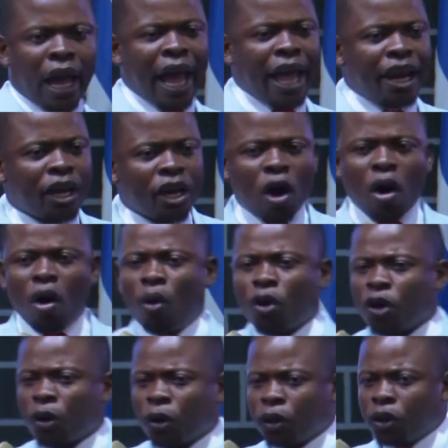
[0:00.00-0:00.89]
And you
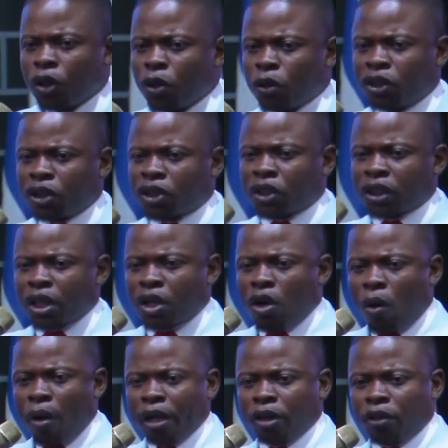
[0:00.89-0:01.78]
know, you, you just
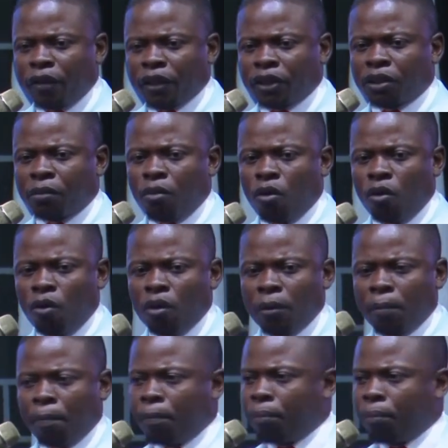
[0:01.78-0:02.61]
go into this mood,